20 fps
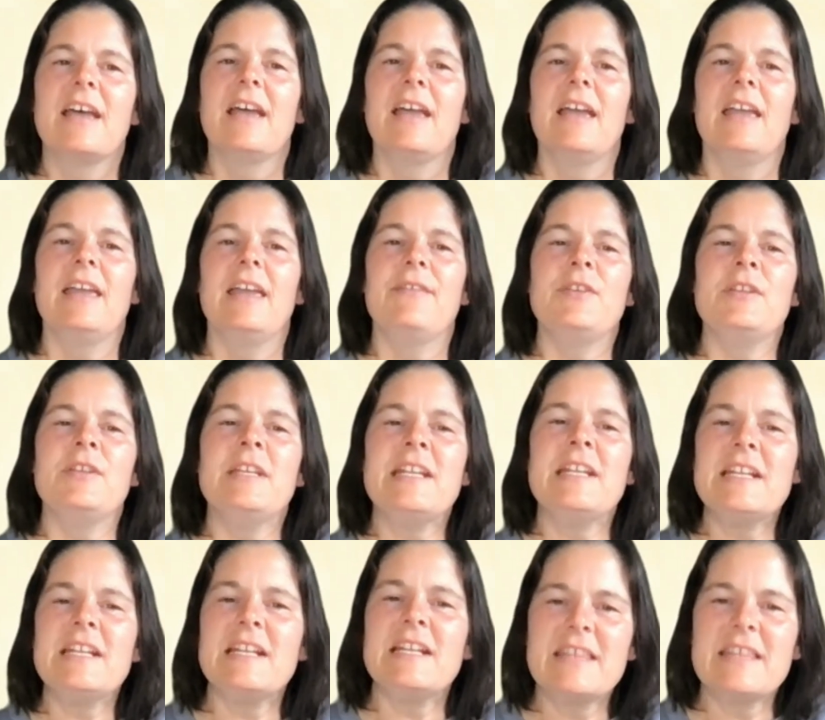If you need
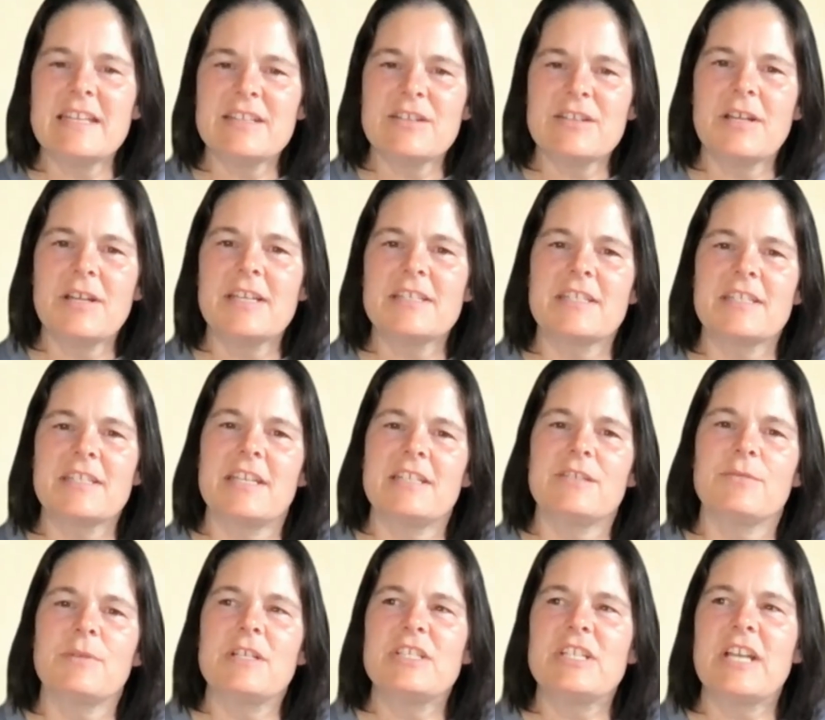anything, don't hesitate to
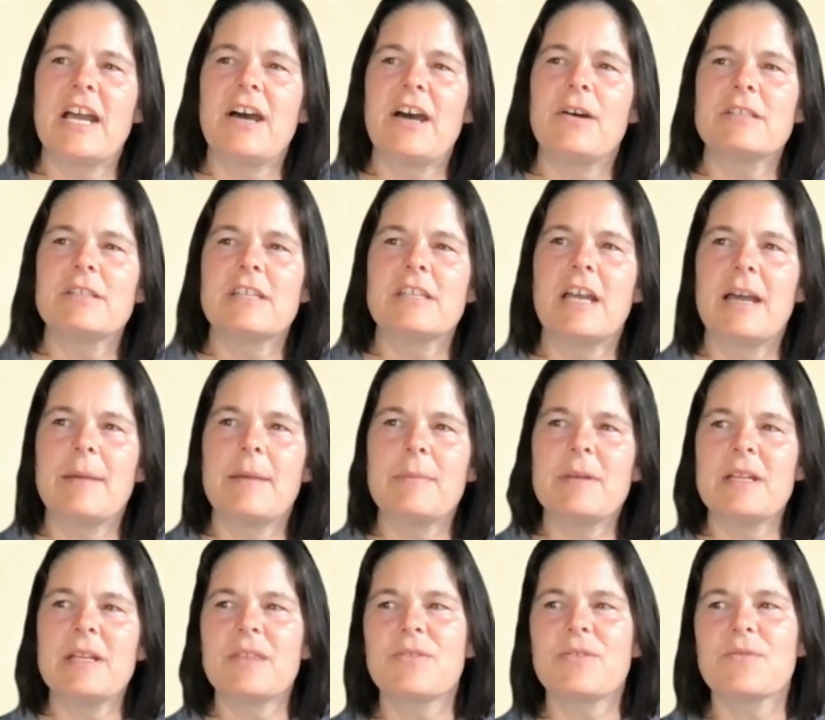reach out.
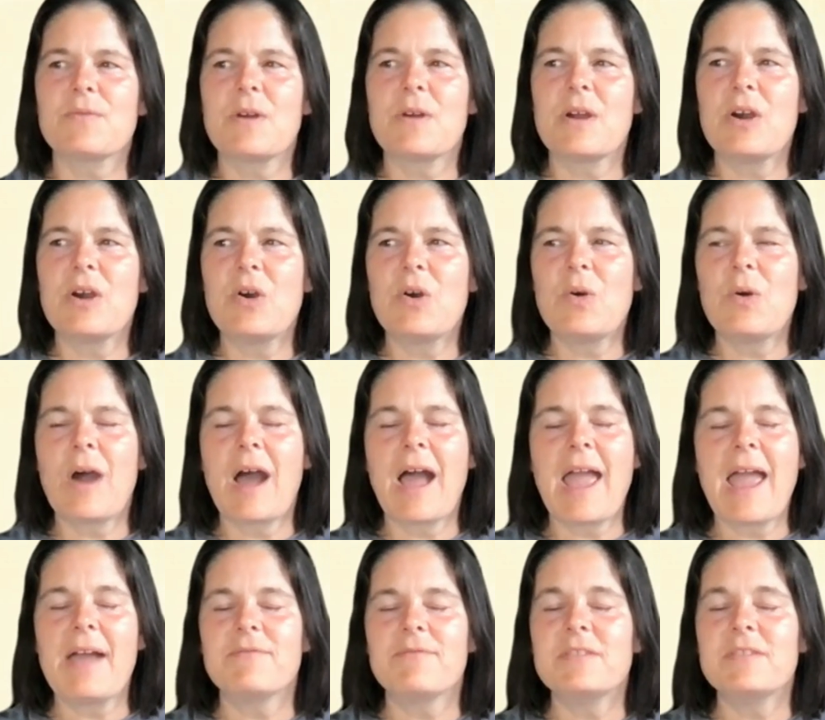I
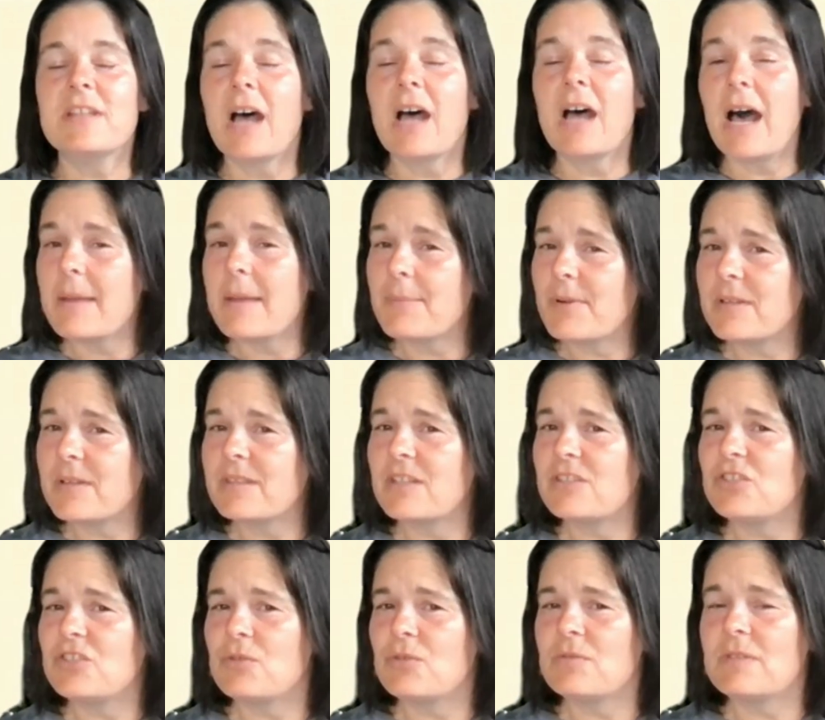have not put the
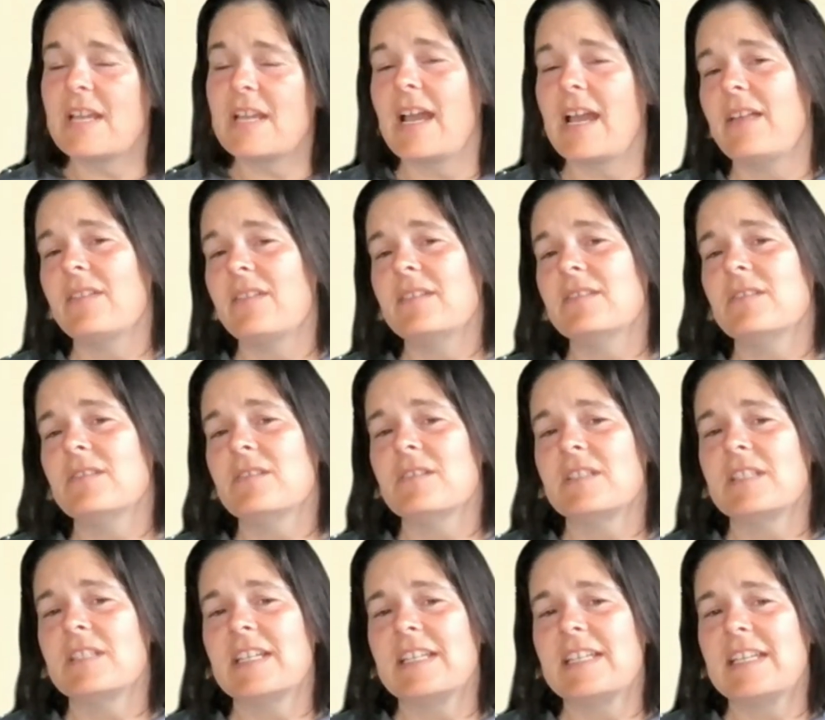June calendar
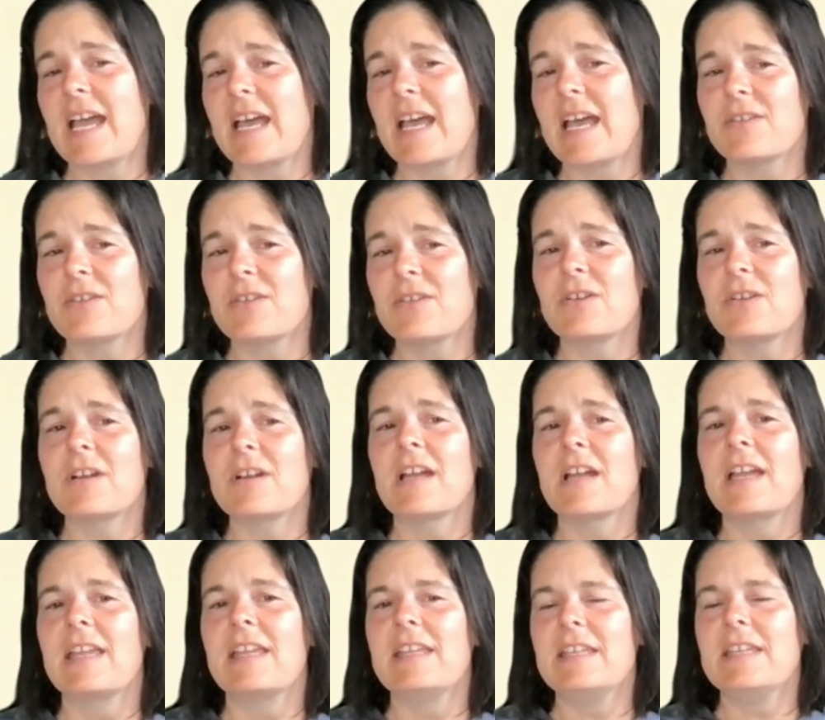together
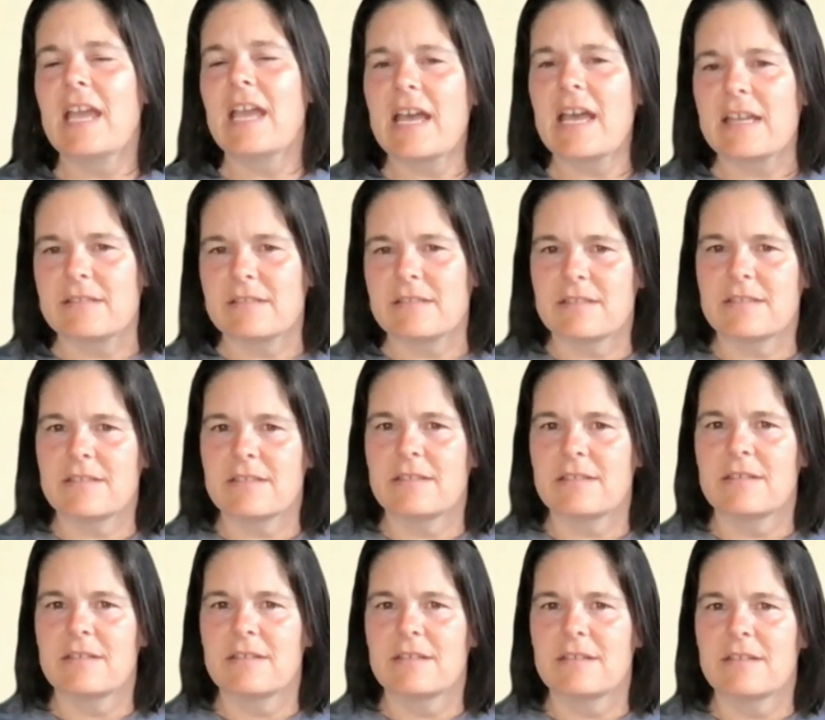yet
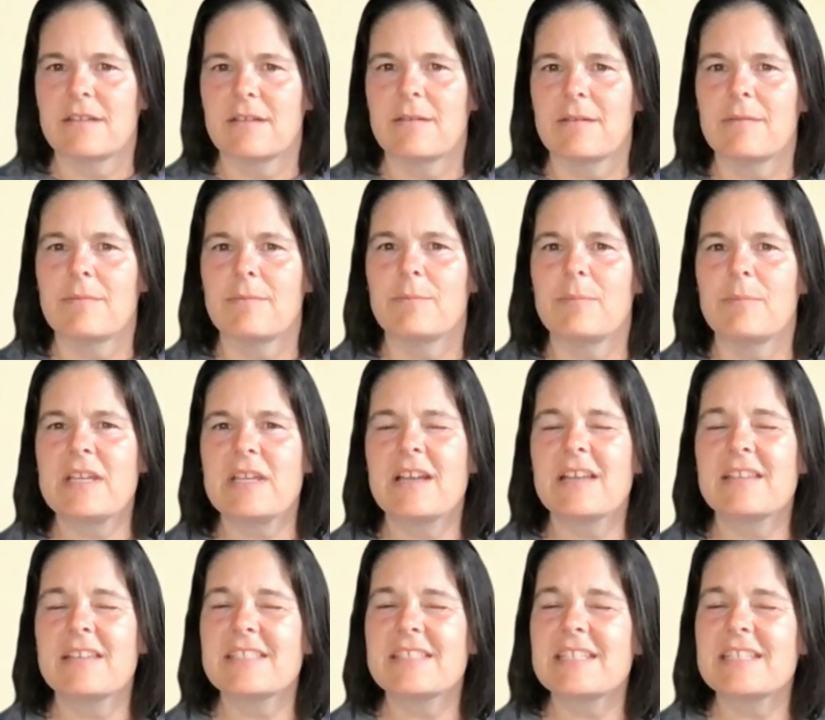
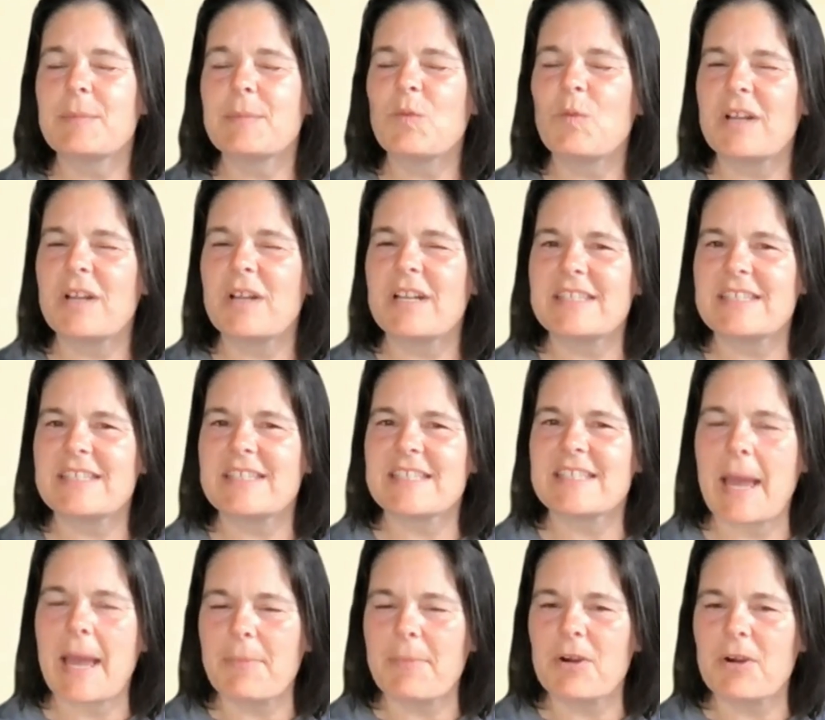because number one, it's
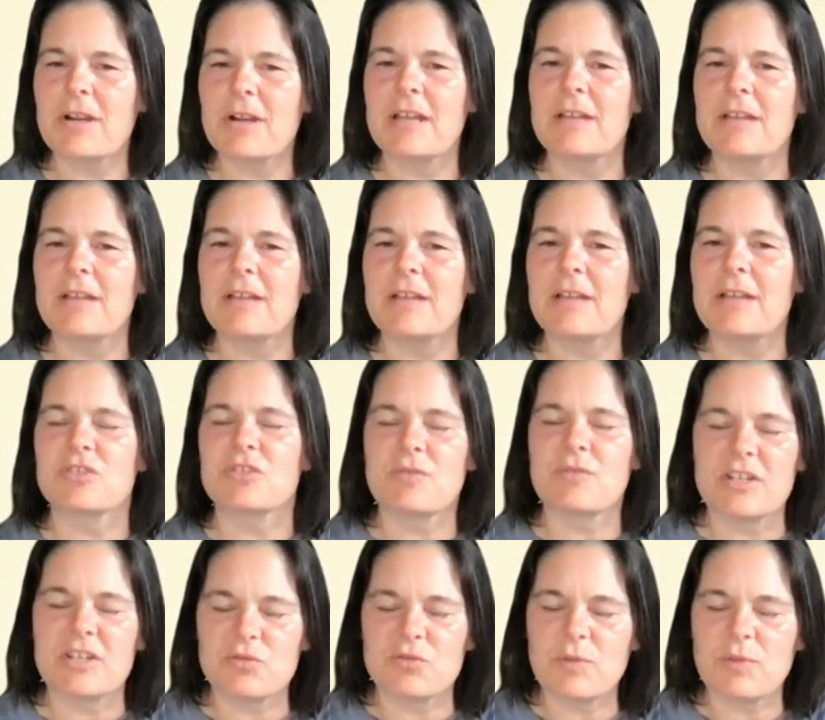summer and there's
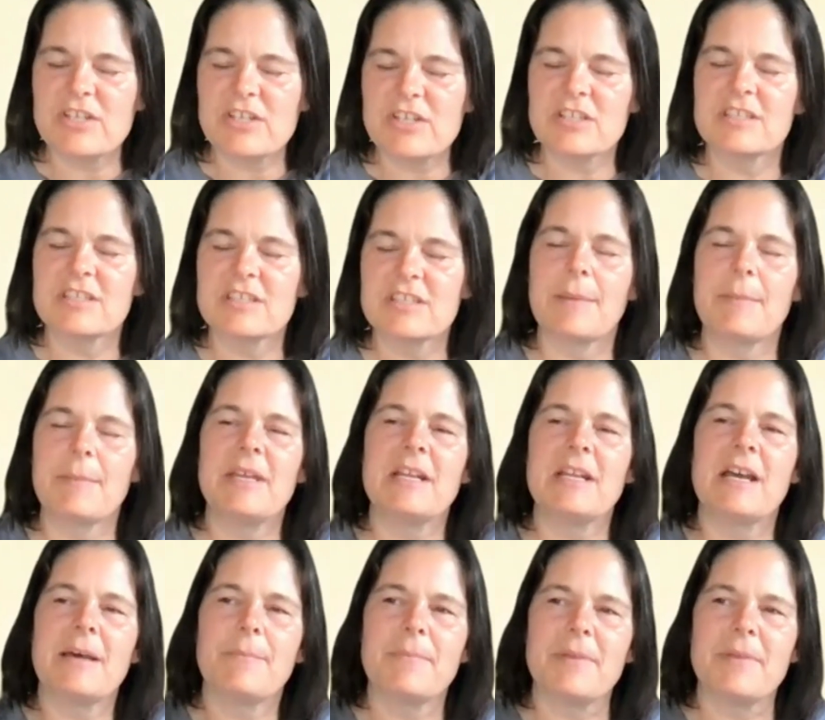graduations coming
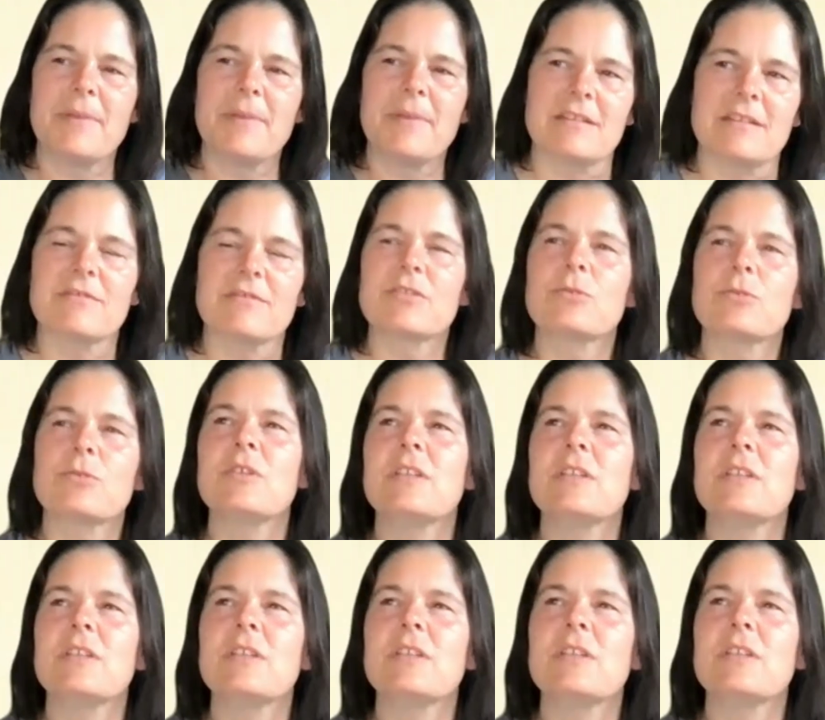up and end of school
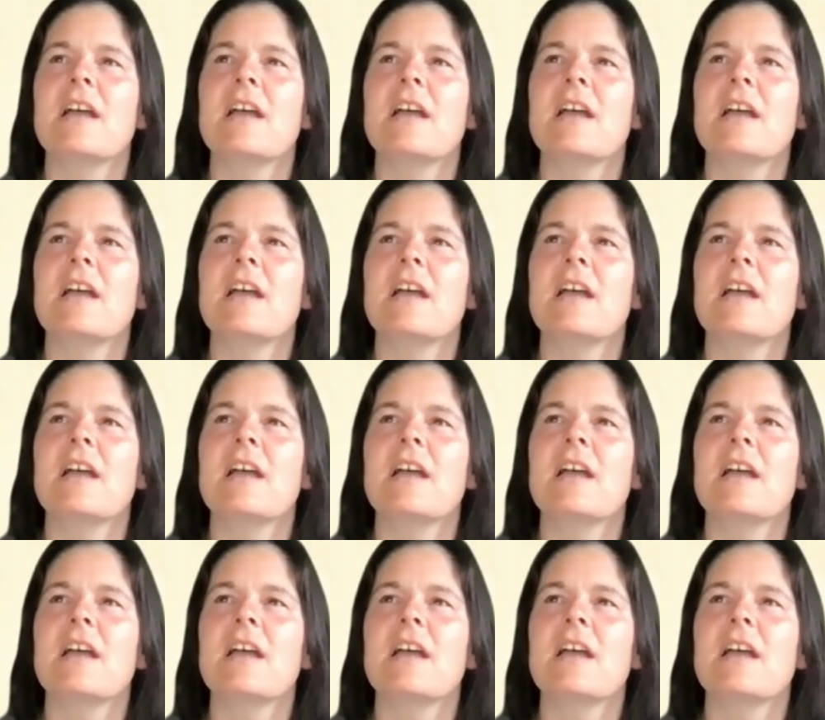year.